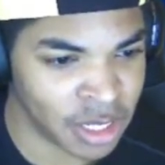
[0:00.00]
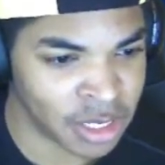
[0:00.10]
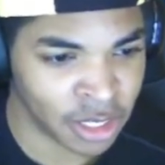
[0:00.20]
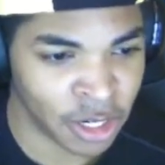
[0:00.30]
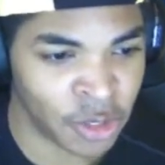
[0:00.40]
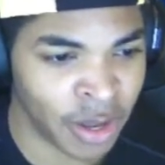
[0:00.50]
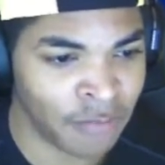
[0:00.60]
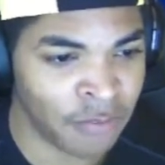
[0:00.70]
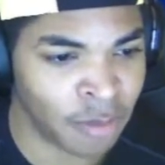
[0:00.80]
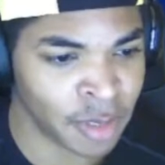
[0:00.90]
They're going to try and
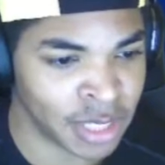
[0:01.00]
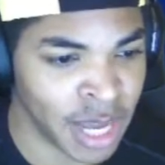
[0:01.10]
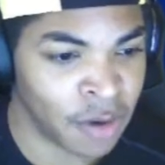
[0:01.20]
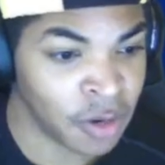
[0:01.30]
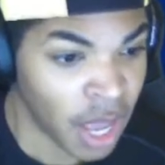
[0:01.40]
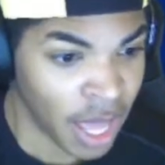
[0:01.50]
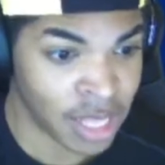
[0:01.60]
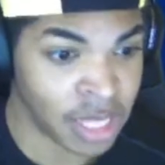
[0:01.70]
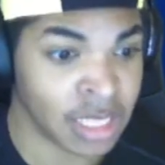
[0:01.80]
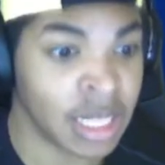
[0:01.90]
farm us down, and it does